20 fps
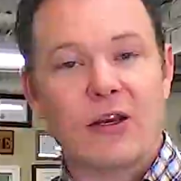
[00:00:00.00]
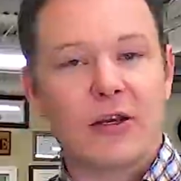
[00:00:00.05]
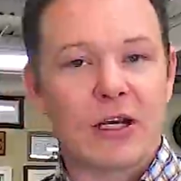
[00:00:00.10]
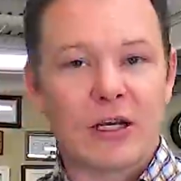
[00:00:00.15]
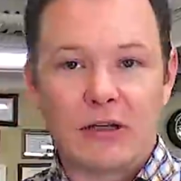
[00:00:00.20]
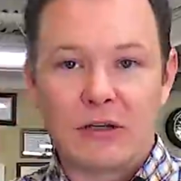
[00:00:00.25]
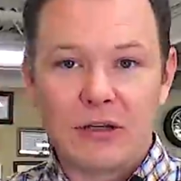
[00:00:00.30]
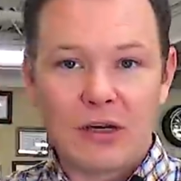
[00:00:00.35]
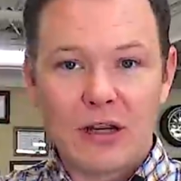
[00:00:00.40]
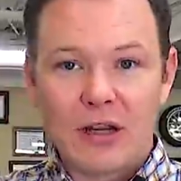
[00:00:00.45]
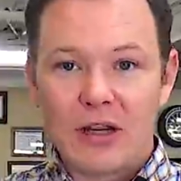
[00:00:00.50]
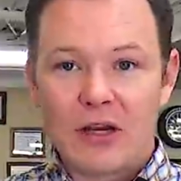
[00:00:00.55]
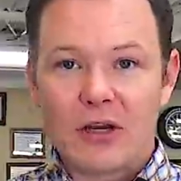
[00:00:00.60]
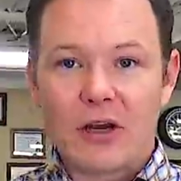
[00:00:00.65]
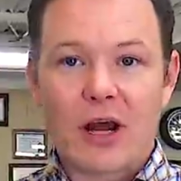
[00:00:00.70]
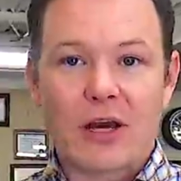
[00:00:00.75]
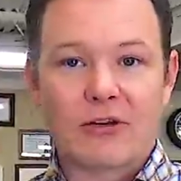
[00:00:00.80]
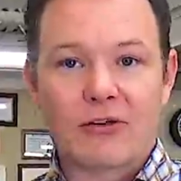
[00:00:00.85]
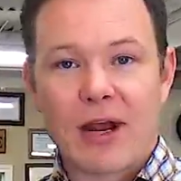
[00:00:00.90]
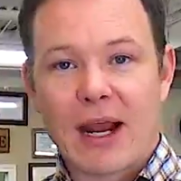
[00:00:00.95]

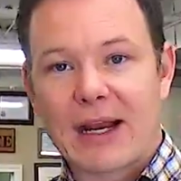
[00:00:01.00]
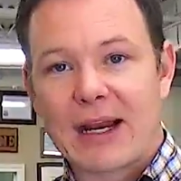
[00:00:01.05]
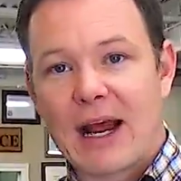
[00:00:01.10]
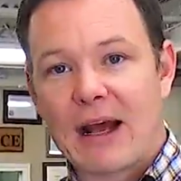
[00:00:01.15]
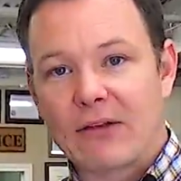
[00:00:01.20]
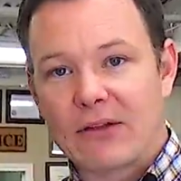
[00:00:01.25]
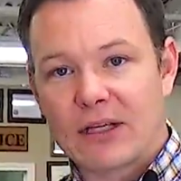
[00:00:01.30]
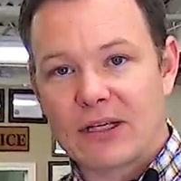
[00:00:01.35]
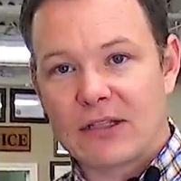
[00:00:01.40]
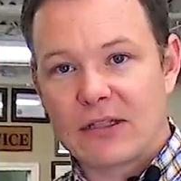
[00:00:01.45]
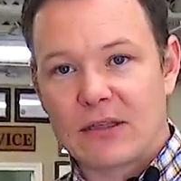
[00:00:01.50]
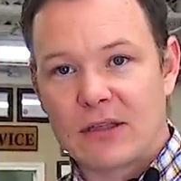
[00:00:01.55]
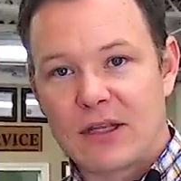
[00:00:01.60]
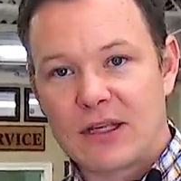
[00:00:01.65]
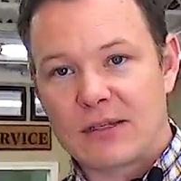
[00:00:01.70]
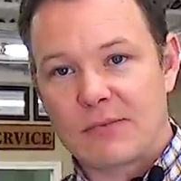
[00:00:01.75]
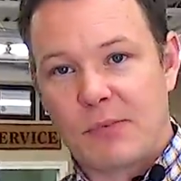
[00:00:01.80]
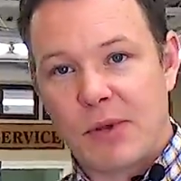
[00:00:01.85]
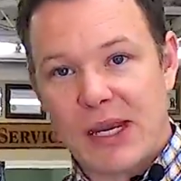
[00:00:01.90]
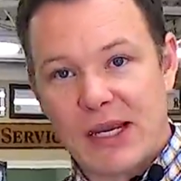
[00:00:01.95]
You're not dragging out this
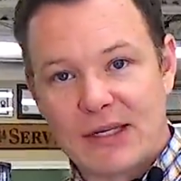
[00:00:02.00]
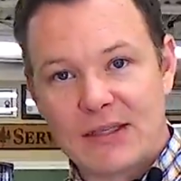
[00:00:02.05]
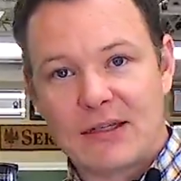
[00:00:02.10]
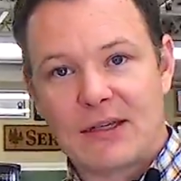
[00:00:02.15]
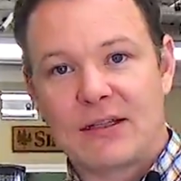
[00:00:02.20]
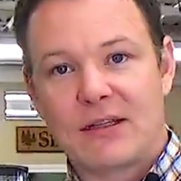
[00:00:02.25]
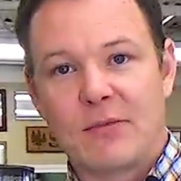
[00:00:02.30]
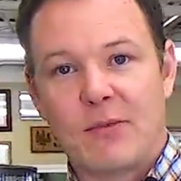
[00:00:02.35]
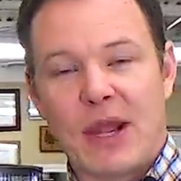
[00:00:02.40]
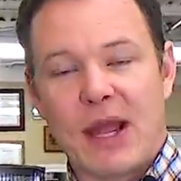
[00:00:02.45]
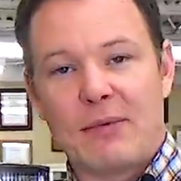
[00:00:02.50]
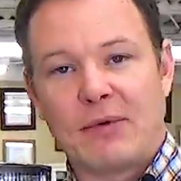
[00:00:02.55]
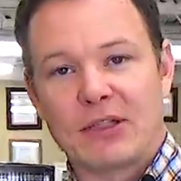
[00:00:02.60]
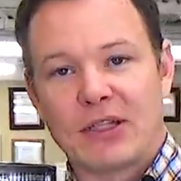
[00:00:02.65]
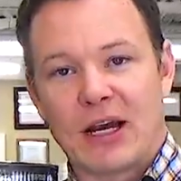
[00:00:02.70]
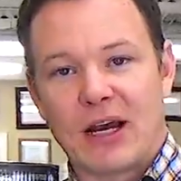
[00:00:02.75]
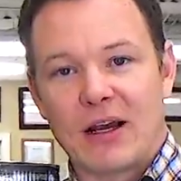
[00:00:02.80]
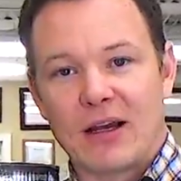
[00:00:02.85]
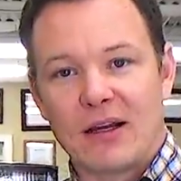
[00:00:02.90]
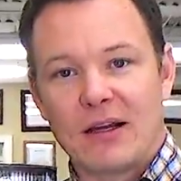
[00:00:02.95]
beast to be able
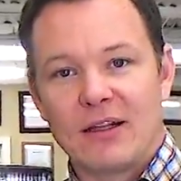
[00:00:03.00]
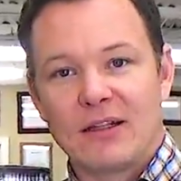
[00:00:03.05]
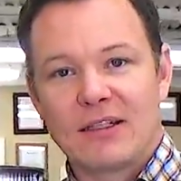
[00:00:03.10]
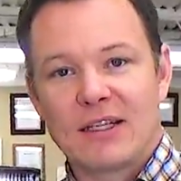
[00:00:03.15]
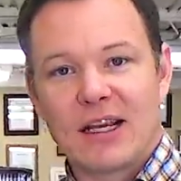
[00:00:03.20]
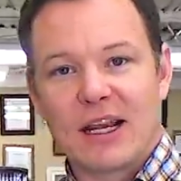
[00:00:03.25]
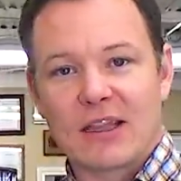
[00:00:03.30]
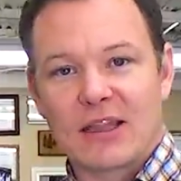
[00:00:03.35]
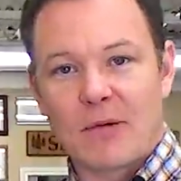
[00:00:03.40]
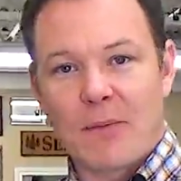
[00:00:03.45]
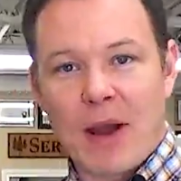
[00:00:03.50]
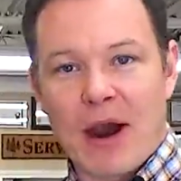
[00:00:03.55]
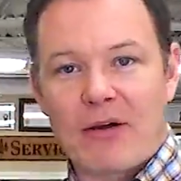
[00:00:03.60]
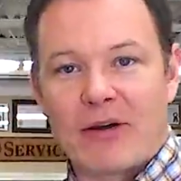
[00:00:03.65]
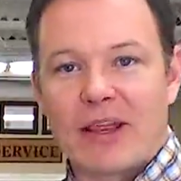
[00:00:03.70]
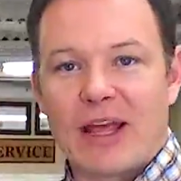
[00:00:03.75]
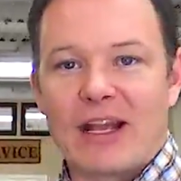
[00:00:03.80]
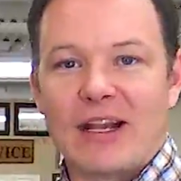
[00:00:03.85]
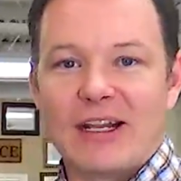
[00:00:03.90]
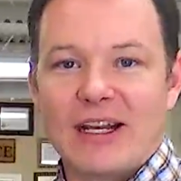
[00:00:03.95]
to get the
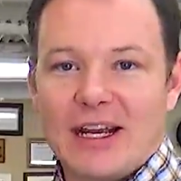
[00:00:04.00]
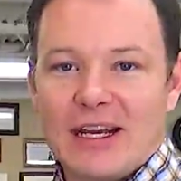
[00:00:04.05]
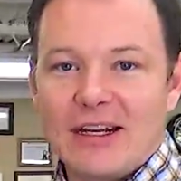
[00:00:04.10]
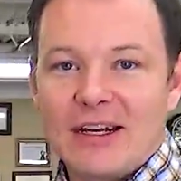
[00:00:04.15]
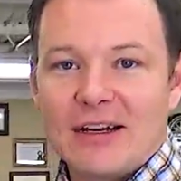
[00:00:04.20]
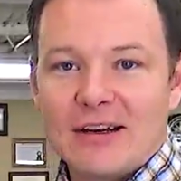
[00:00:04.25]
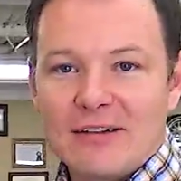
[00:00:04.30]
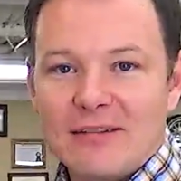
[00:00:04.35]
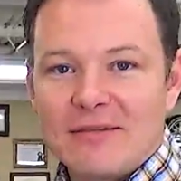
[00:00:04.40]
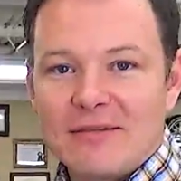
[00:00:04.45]
power that you need.